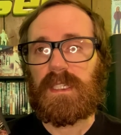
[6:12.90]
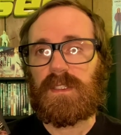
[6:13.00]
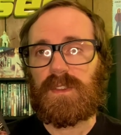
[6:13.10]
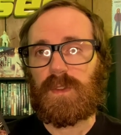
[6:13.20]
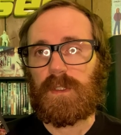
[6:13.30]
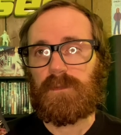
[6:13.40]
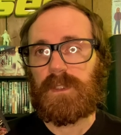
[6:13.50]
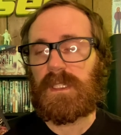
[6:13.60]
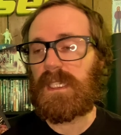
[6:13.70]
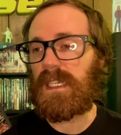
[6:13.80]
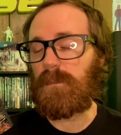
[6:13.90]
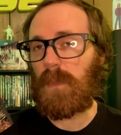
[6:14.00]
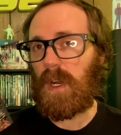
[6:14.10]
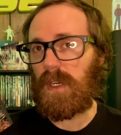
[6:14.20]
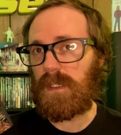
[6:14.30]
is sort of the Dean
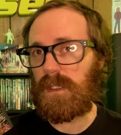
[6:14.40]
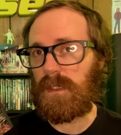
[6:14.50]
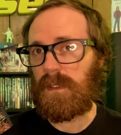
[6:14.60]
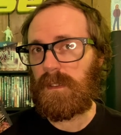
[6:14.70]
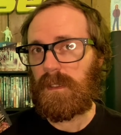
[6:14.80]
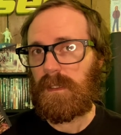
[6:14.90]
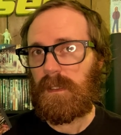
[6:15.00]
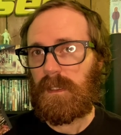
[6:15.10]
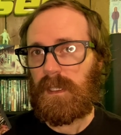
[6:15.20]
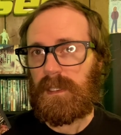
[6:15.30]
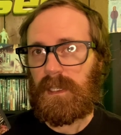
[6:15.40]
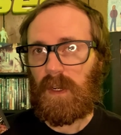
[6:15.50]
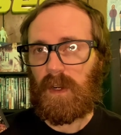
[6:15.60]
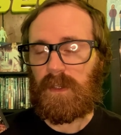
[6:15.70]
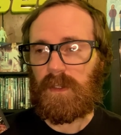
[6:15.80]
Martin
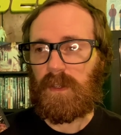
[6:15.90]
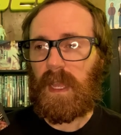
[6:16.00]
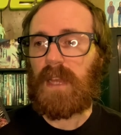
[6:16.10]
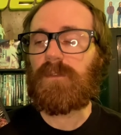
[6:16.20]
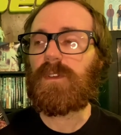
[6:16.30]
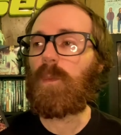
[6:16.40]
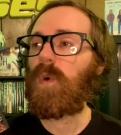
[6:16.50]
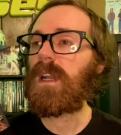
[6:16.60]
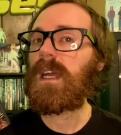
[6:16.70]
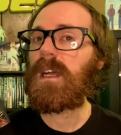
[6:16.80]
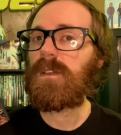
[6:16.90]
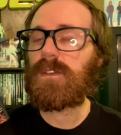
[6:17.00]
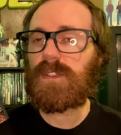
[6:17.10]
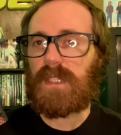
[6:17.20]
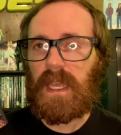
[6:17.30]
character. And from what I
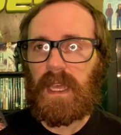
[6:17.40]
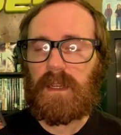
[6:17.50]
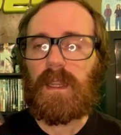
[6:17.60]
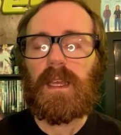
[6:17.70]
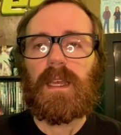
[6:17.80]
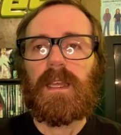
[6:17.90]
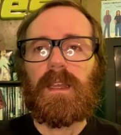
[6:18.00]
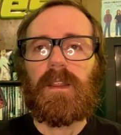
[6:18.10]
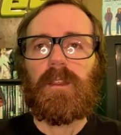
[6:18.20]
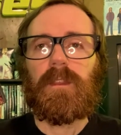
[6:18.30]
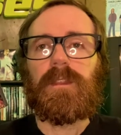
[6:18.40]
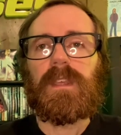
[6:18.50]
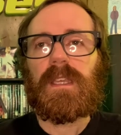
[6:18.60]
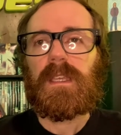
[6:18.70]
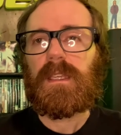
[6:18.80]
understand,
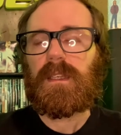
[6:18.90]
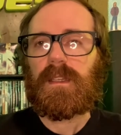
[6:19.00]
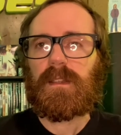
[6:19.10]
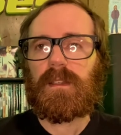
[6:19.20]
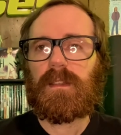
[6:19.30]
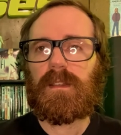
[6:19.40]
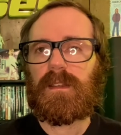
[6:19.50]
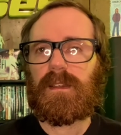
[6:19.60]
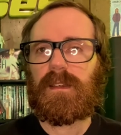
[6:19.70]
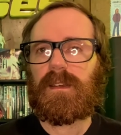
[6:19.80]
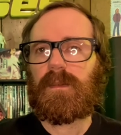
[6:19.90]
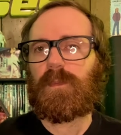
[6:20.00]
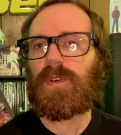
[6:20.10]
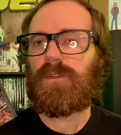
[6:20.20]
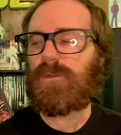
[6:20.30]
the
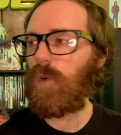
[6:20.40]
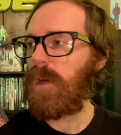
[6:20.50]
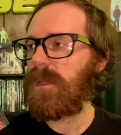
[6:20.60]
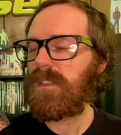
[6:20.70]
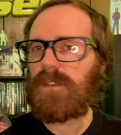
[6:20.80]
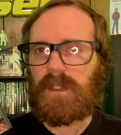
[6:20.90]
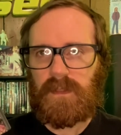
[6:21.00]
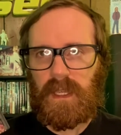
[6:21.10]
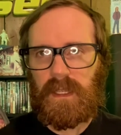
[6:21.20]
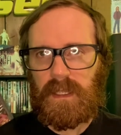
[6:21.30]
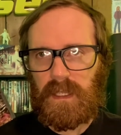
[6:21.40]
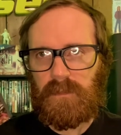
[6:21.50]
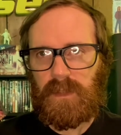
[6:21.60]
performance that they give